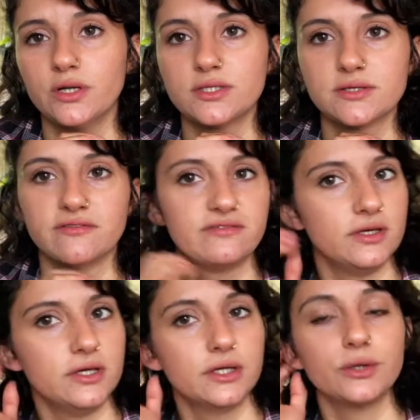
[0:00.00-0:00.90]
It's a
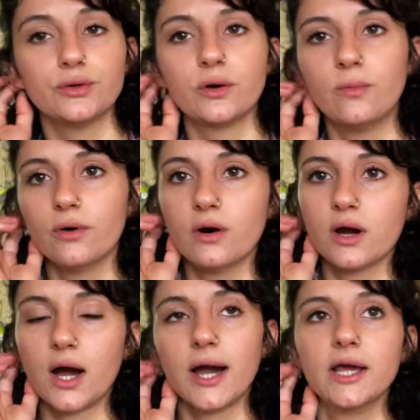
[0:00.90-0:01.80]
vegan cookbook.
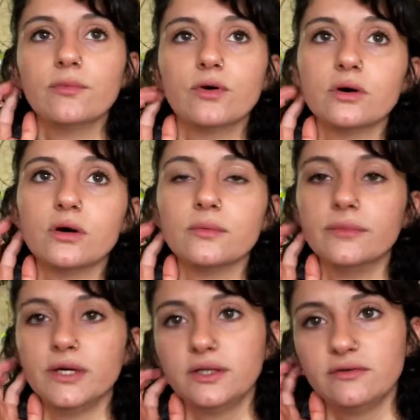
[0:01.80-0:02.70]
I am not
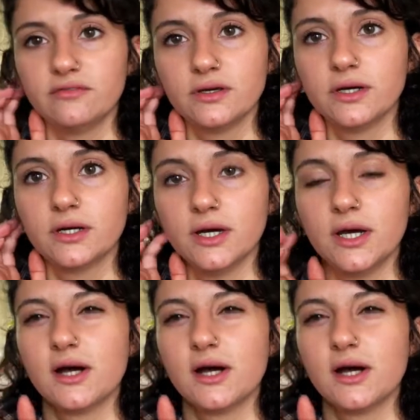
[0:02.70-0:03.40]
mainly vegan.